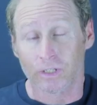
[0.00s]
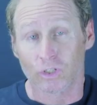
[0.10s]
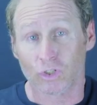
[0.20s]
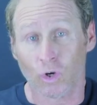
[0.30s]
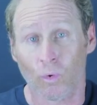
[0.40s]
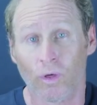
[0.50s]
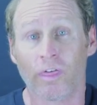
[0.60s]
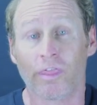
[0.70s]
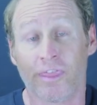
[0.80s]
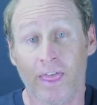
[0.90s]
So
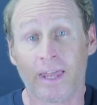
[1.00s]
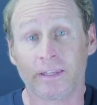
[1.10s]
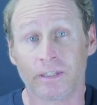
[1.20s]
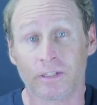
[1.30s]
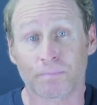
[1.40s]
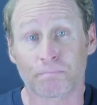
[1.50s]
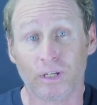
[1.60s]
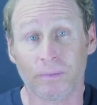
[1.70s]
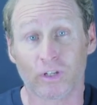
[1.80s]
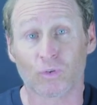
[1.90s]
that is
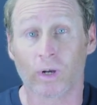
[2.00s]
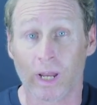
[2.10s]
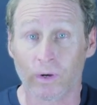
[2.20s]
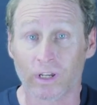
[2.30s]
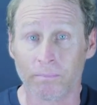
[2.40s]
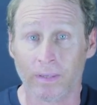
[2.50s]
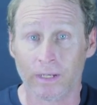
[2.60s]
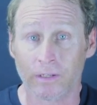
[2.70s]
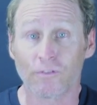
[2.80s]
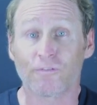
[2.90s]
pretty much what I
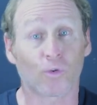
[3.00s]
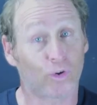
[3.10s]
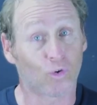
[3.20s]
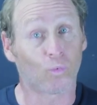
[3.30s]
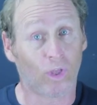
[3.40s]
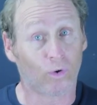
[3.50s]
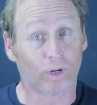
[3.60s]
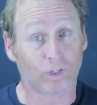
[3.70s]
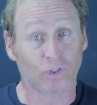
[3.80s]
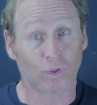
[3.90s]
recommend for your whale
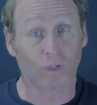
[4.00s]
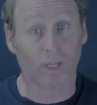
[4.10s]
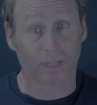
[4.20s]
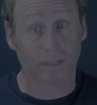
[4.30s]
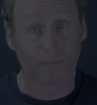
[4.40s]
rescue kit.